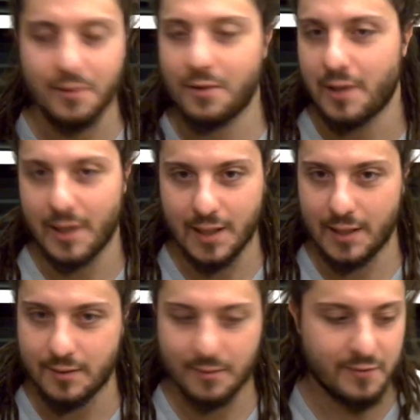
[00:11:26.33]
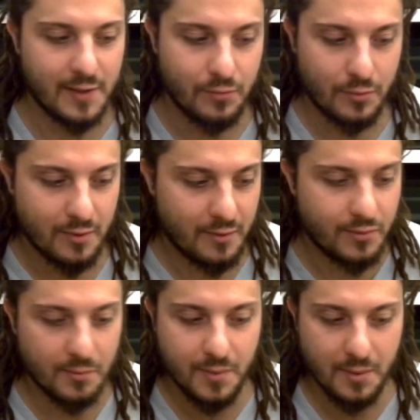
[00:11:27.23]
you're gonna get favor
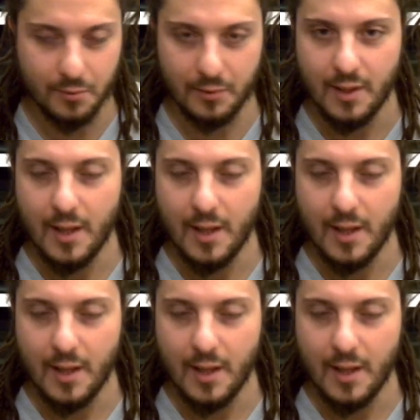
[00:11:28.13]
from people,